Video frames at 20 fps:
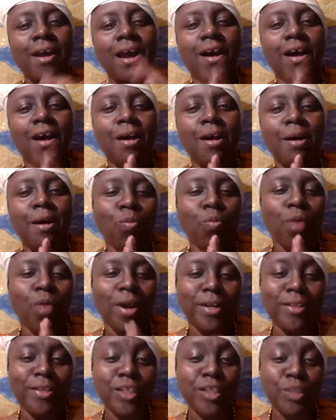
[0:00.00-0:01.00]

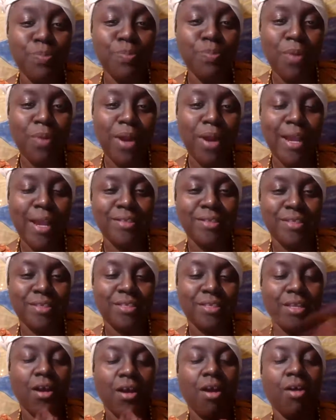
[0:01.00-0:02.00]
One of the sprays
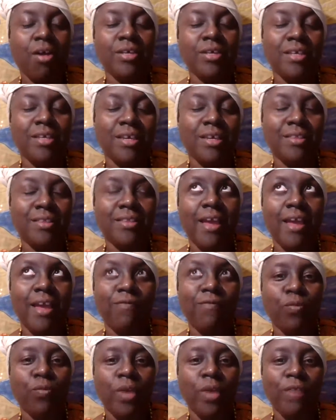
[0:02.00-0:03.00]
is called Get the
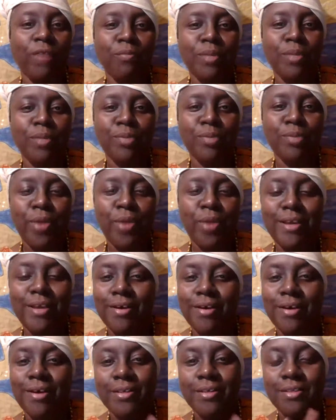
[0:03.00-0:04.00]
F Away From Me spray,
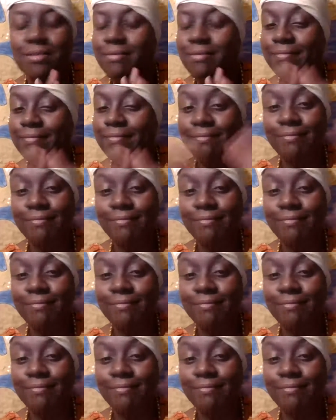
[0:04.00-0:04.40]
because